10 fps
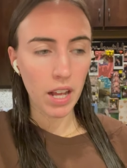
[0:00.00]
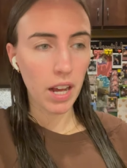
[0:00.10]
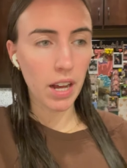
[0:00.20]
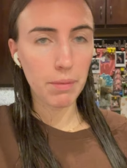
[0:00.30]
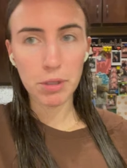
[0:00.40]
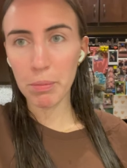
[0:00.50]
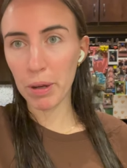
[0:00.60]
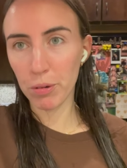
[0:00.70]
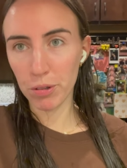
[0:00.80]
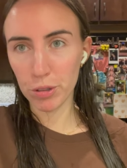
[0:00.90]
Um, so I
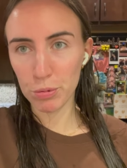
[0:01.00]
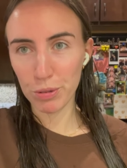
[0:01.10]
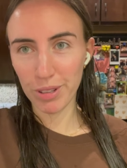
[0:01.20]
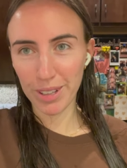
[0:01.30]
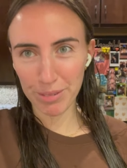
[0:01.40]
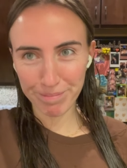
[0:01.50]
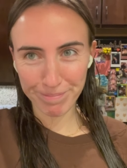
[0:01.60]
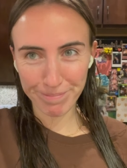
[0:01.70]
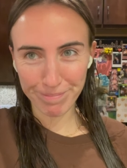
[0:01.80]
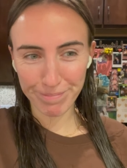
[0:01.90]
might order a smoothie,
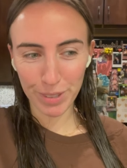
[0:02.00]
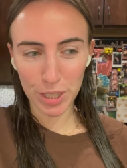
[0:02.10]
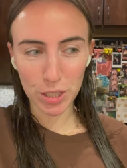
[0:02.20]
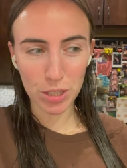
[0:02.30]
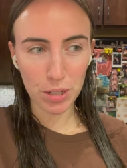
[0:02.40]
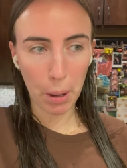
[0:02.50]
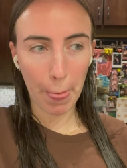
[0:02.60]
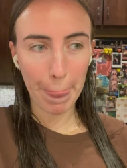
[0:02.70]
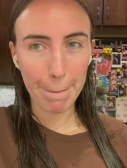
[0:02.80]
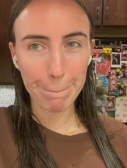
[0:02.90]
which
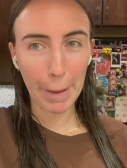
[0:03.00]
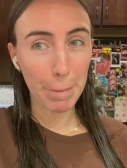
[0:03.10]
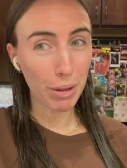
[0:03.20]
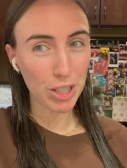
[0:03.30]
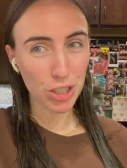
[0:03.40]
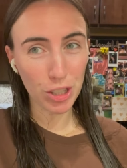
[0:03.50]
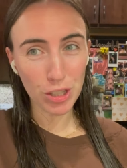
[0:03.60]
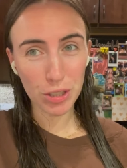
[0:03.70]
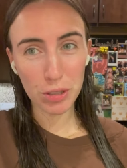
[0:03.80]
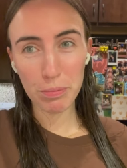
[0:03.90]
I probably shouldn't
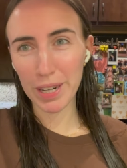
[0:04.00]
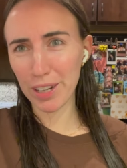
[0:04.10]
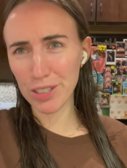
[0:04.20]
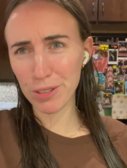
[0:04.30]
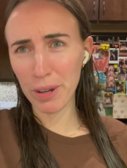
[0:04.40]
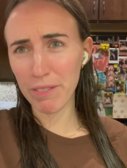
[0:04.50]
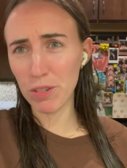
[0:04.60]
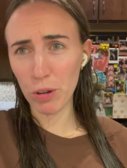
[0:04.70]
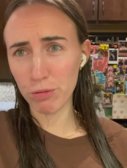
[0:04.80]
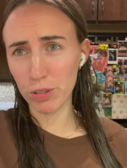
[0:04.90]
do, but I also have
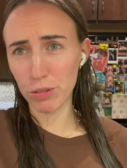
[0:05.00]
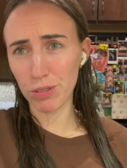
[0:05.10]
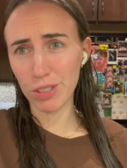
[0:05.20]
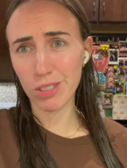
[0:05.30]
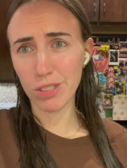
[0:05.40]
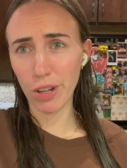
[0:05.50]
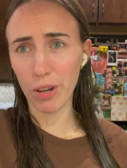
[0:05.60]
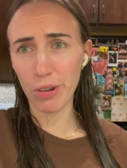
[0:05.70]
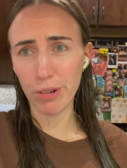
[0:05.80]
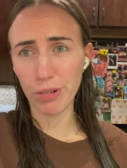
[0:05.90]
no food.
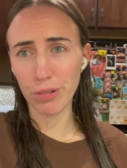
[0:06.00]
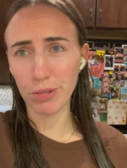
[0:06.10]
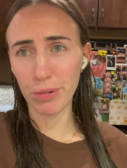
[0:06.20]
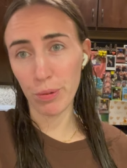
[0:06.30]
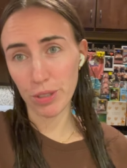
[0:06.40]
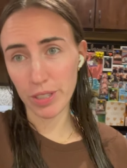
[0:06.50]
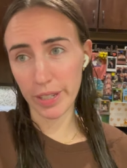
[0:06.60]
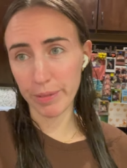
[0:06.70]
So we'll see.